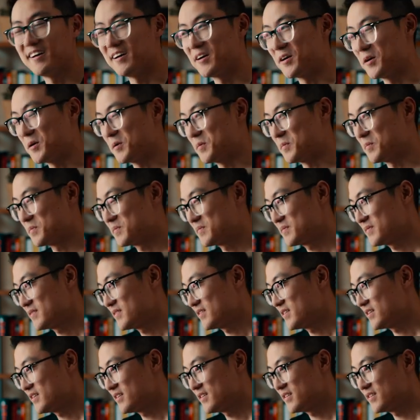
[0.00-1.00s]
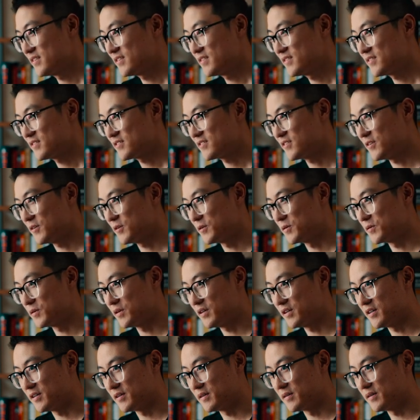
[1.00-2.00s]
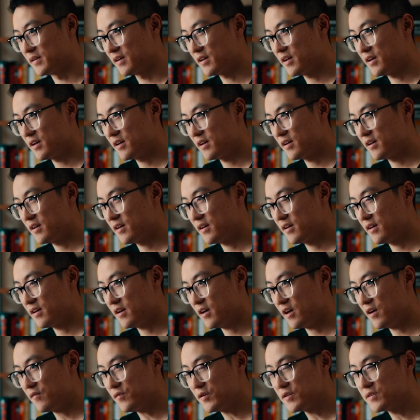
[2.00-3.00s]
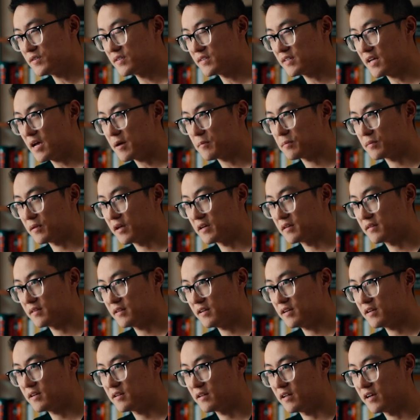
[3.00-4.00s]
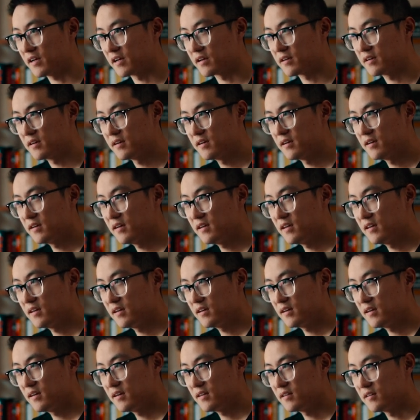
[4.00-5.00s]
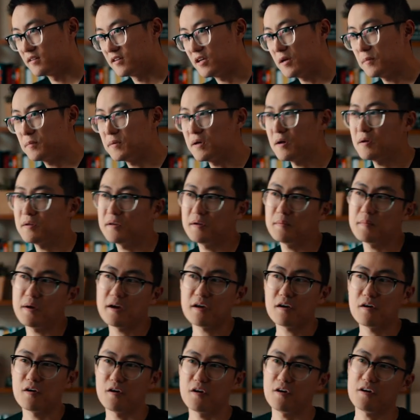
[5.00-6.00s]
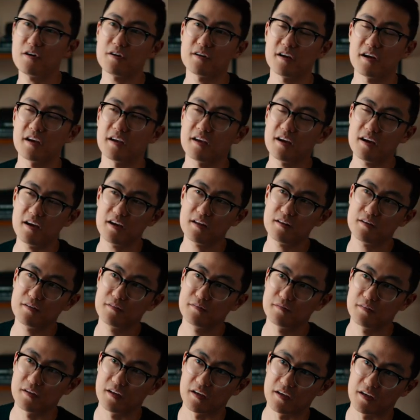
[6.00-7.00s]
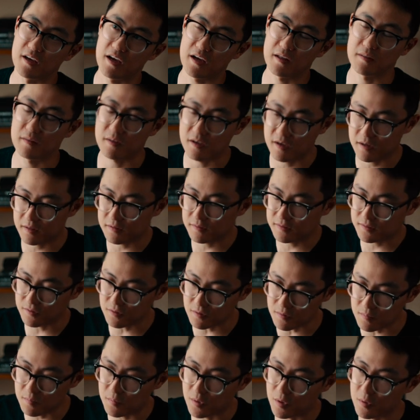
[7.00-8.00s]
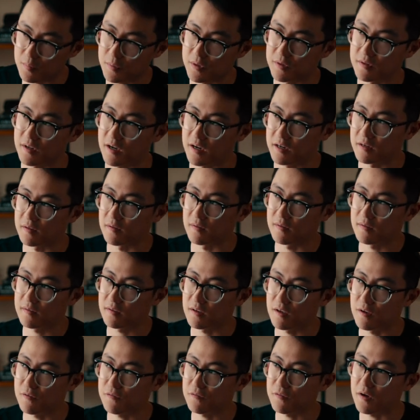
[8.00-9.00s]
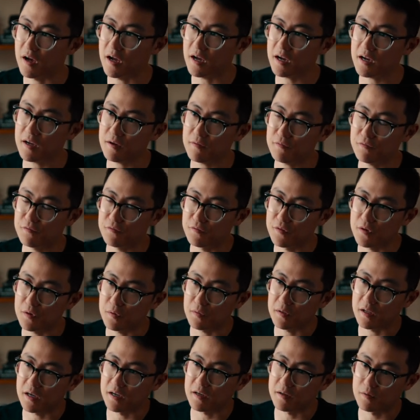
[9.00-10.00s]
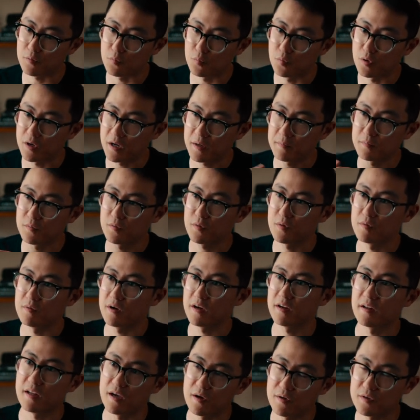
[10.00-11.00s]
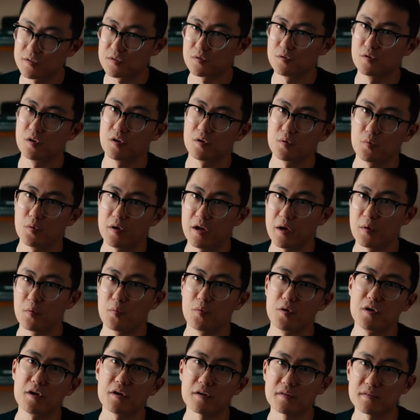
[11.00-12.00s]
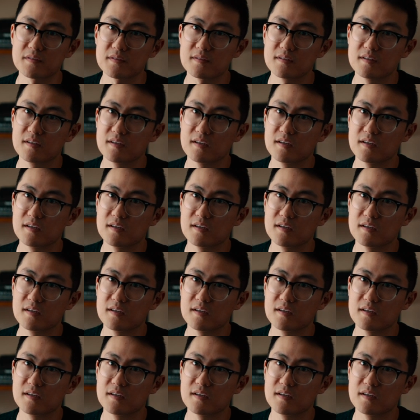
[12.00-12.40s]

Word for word: um, so uh, every step, I think like deep down in my heart, I kind of like at, at a certain moment, I, if I feel like what I'm doing right now is not what I want,